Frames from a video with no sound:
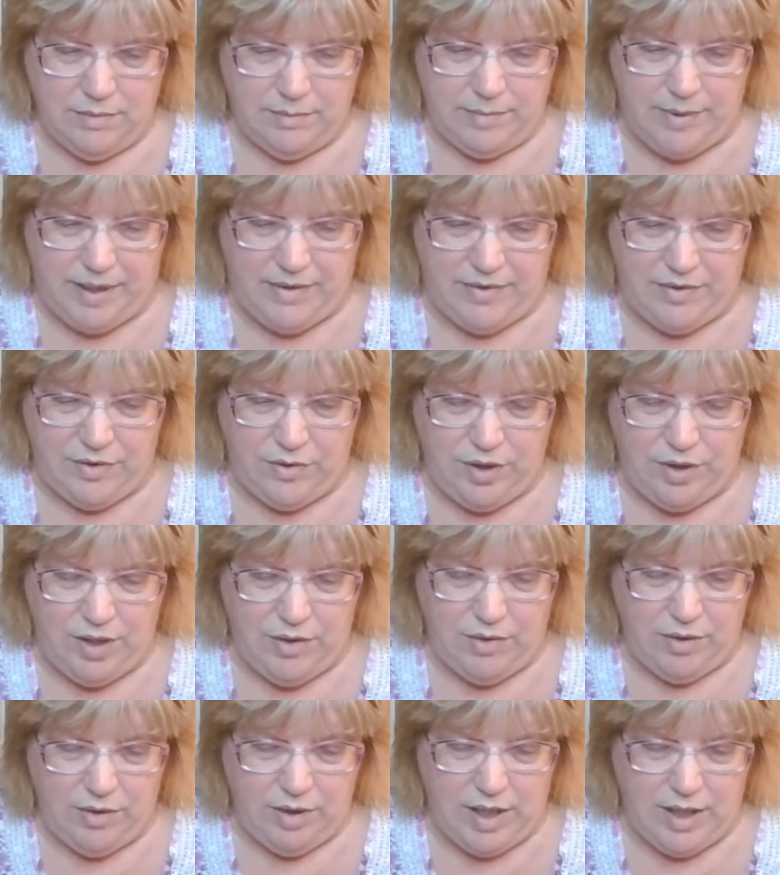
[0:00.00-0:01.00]
by
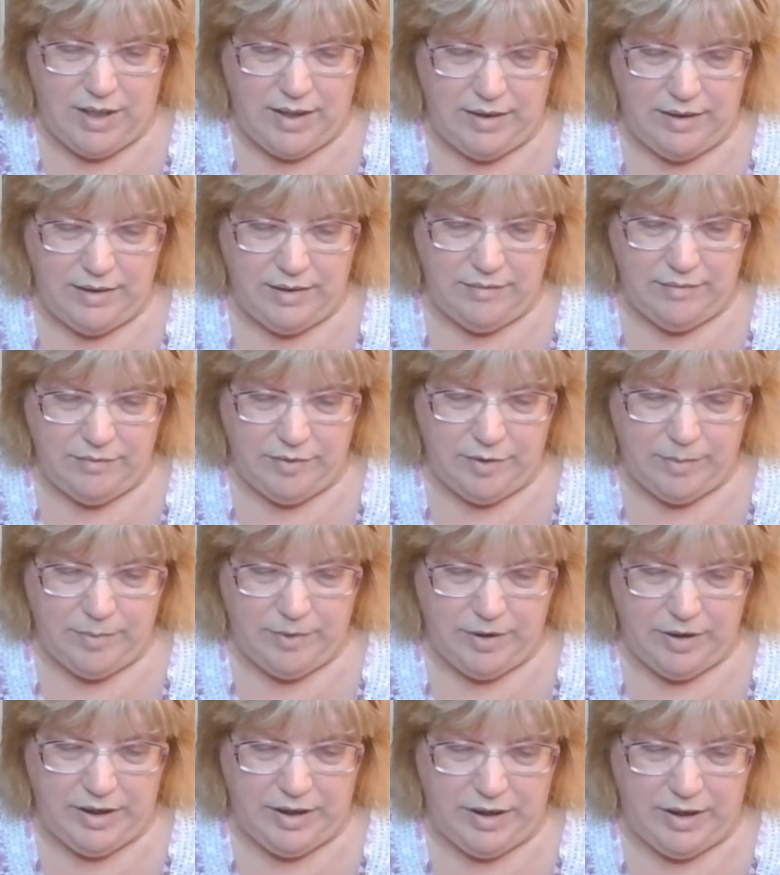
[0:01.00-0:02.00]
Studio Line,
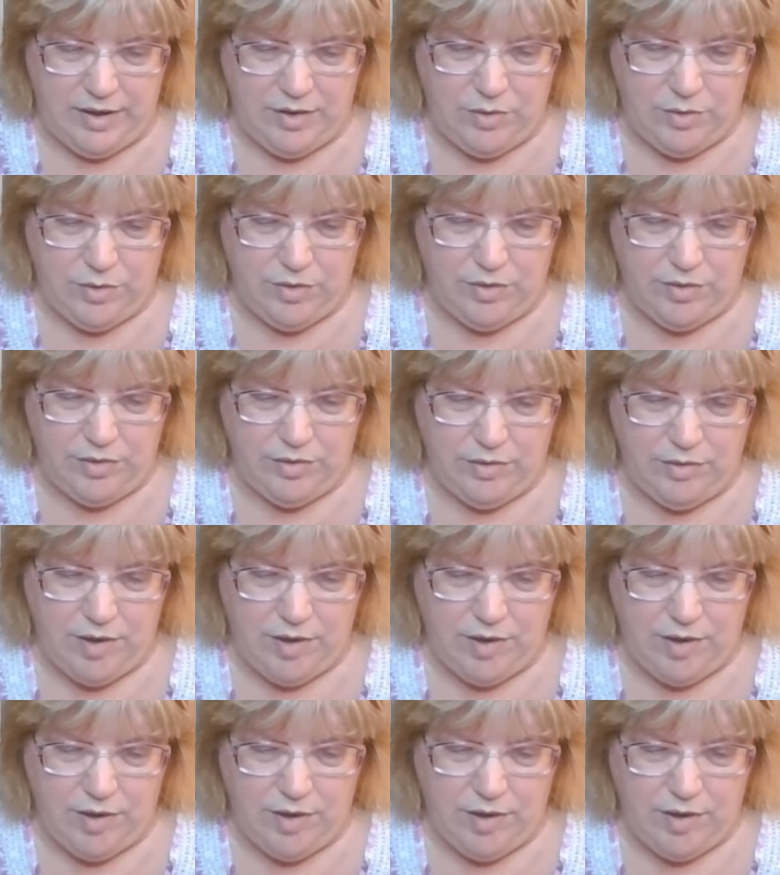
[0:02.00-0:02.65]
formerly Northern